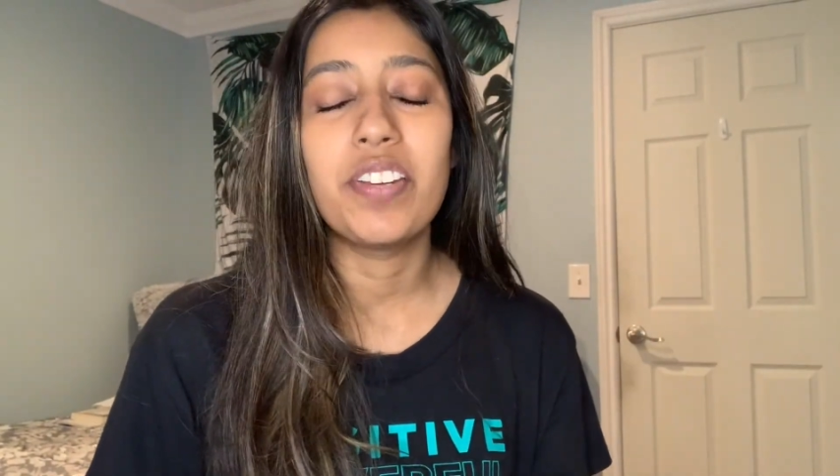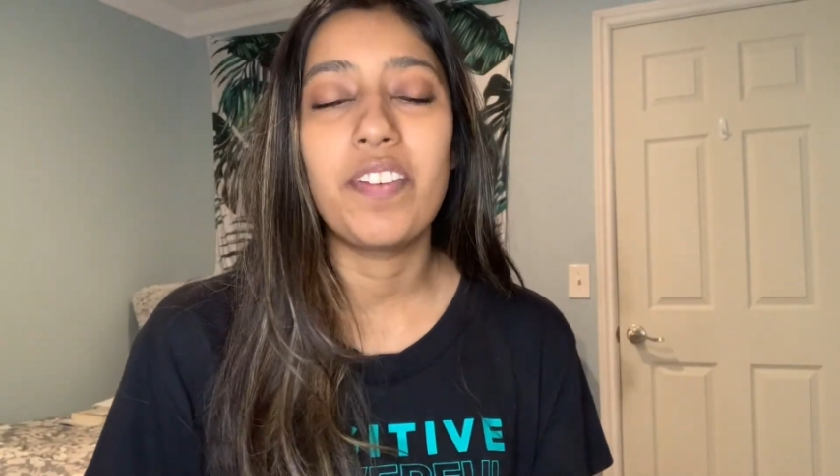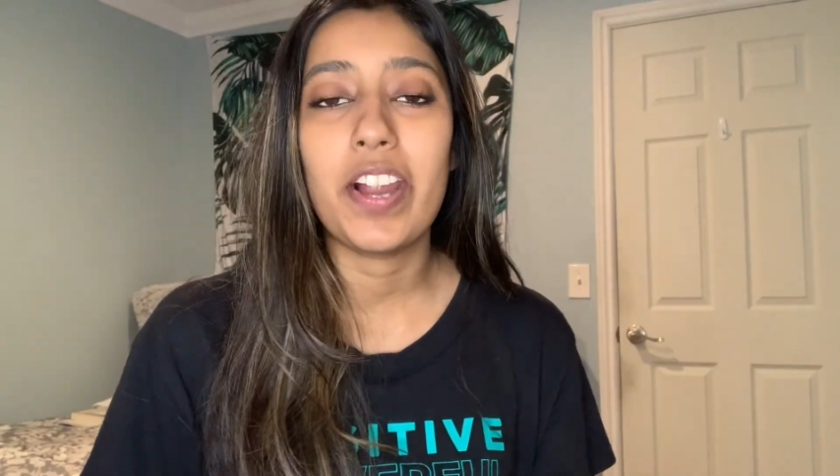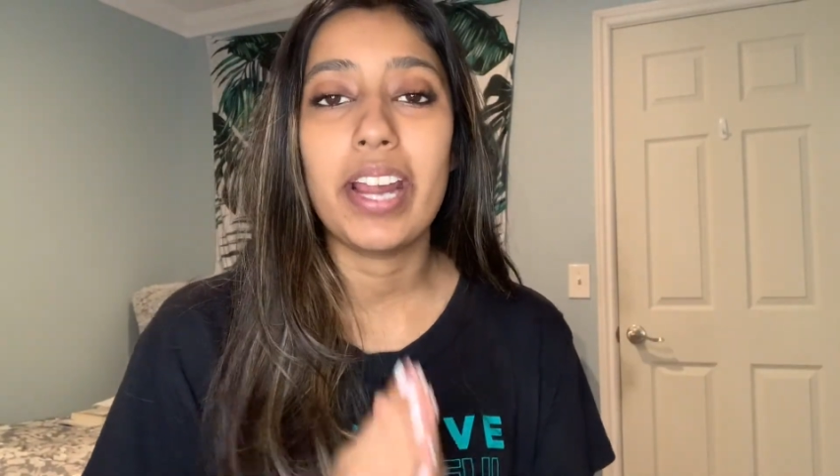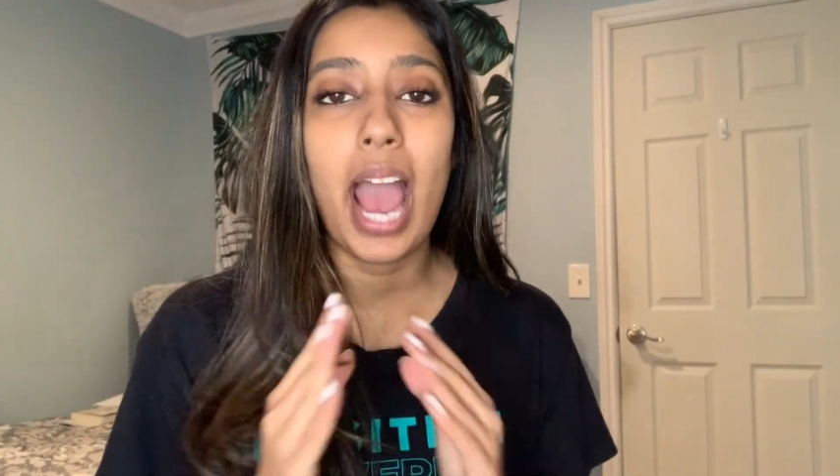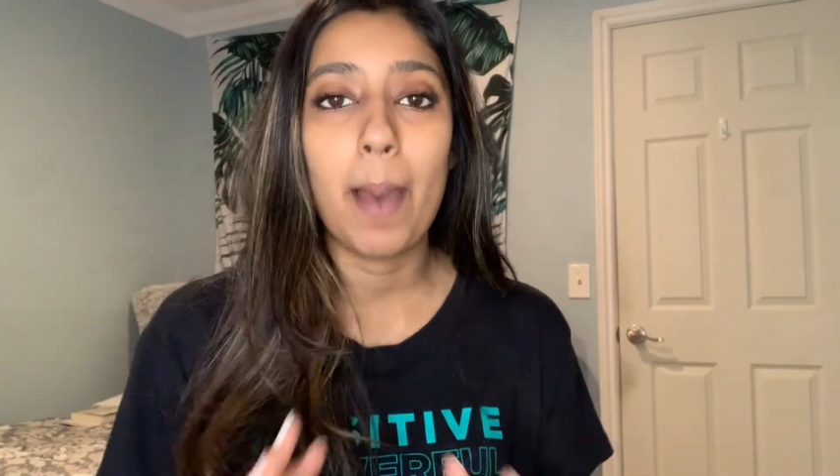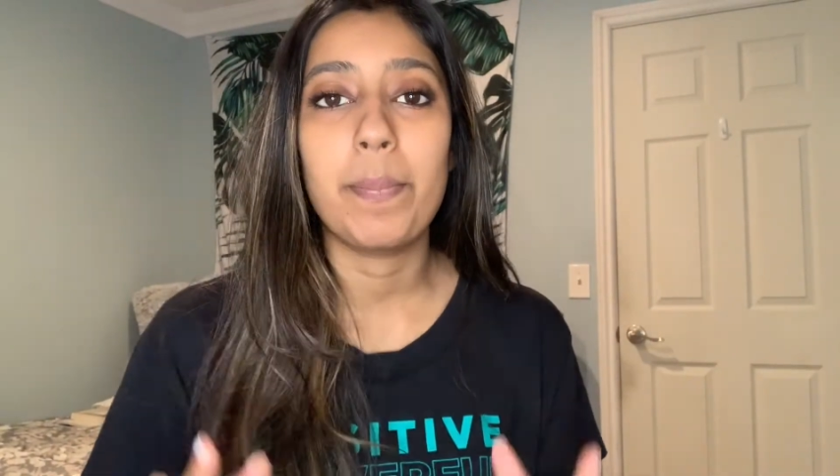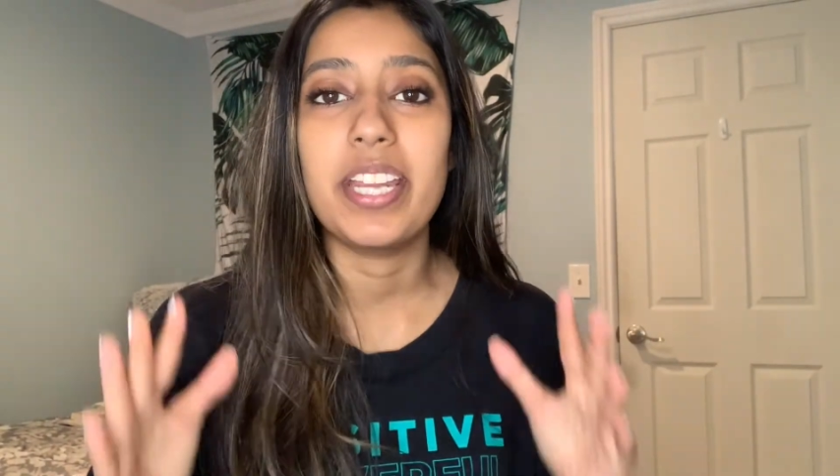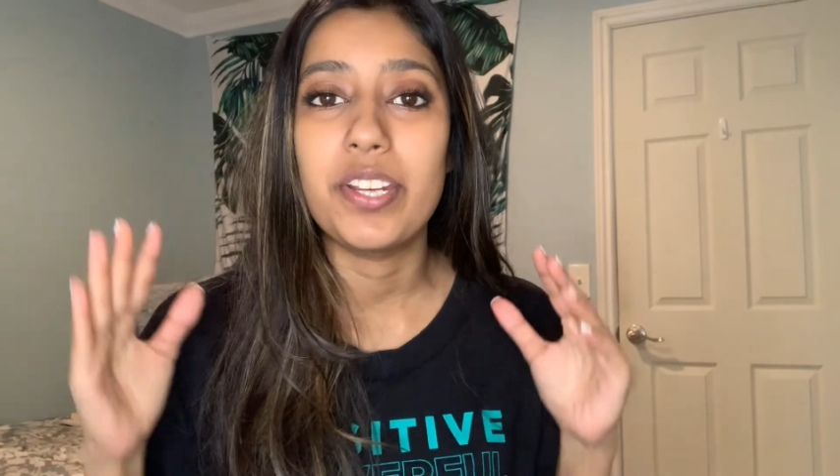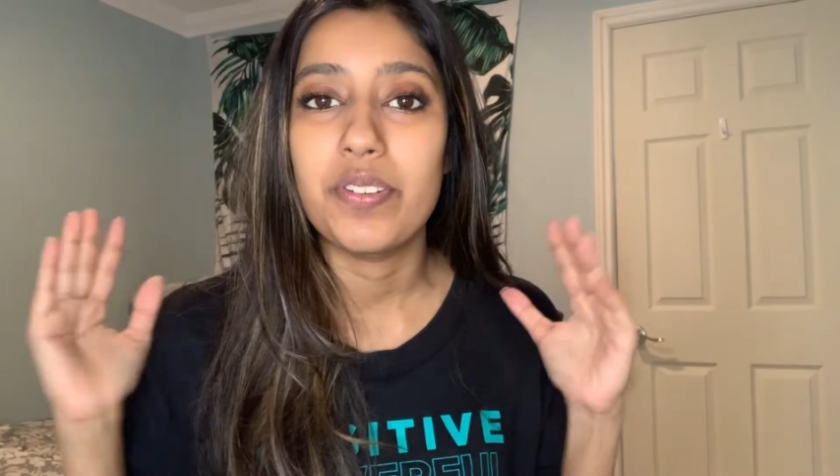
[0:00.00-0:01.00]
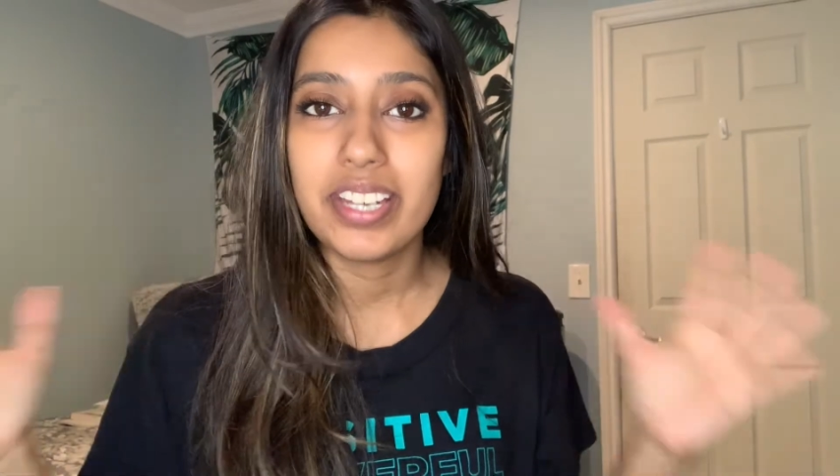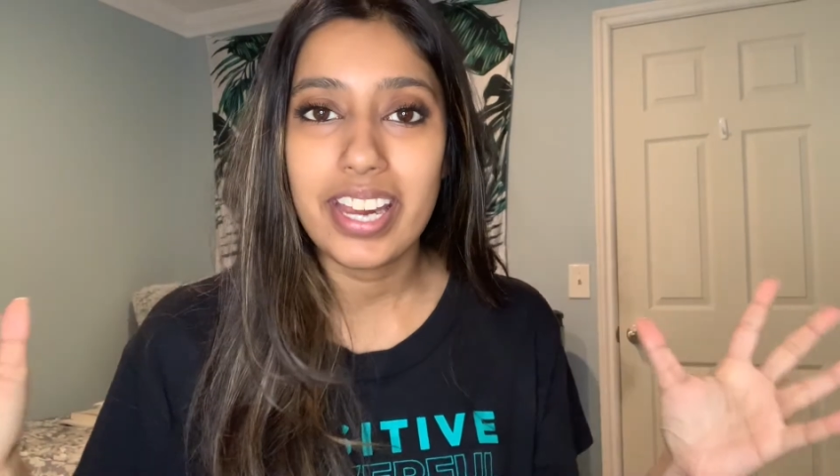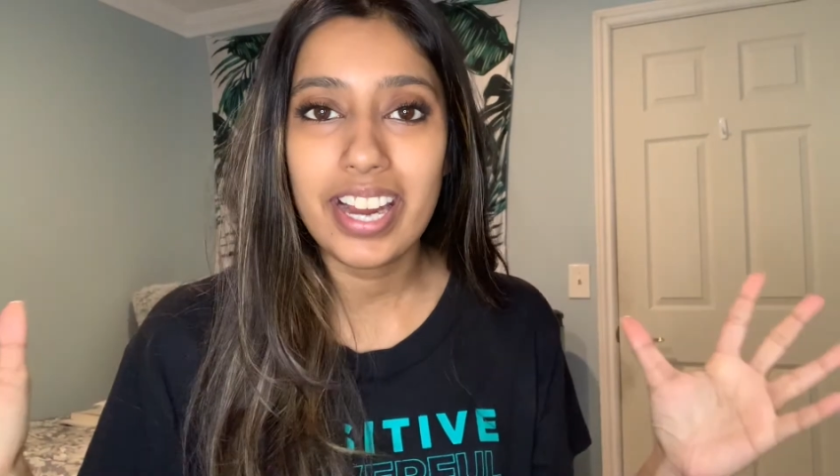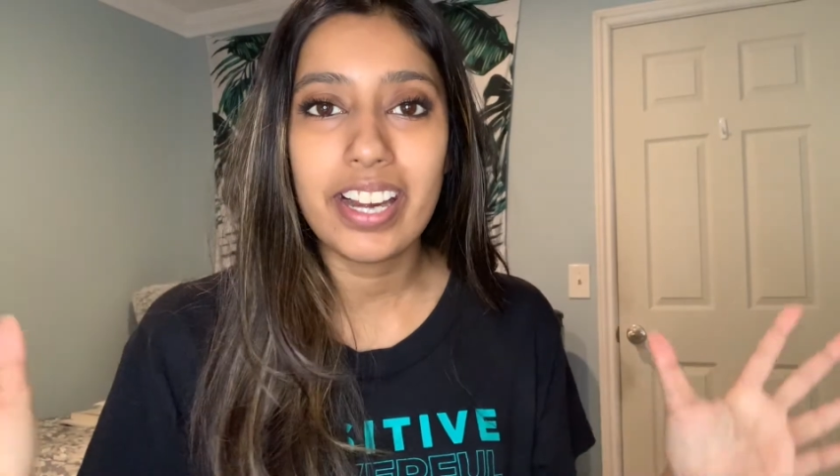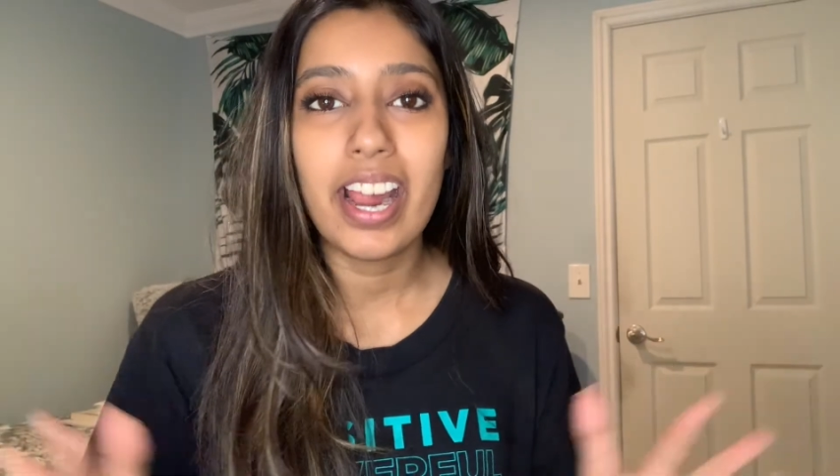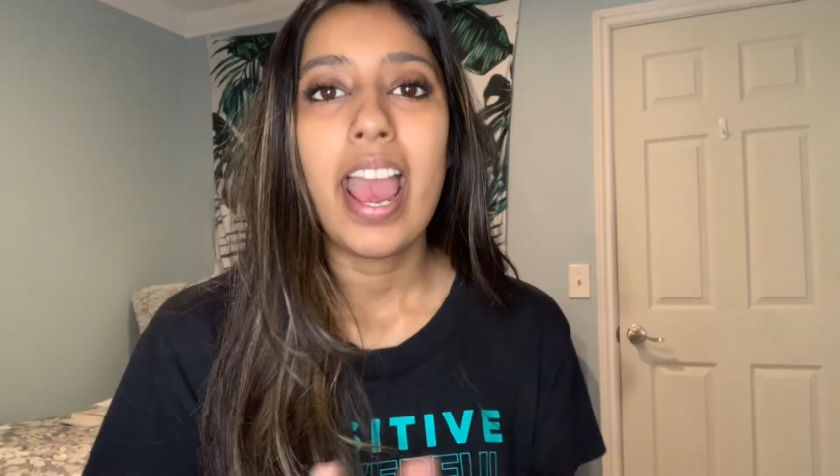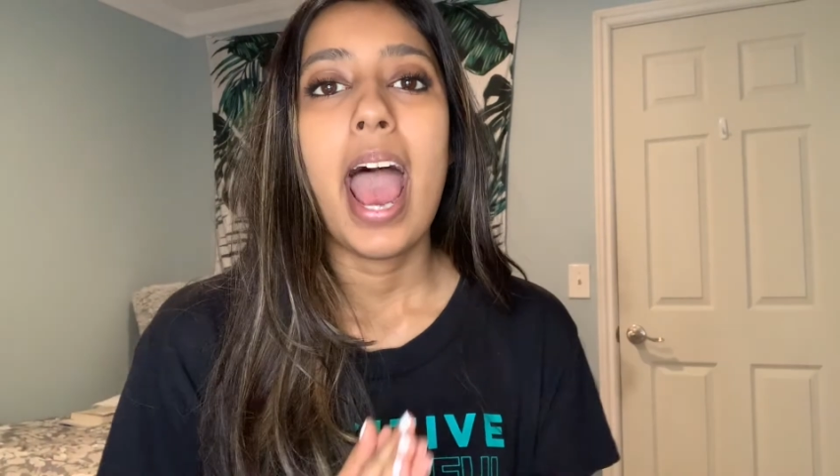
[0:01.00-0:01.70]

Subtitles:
a very happy new year.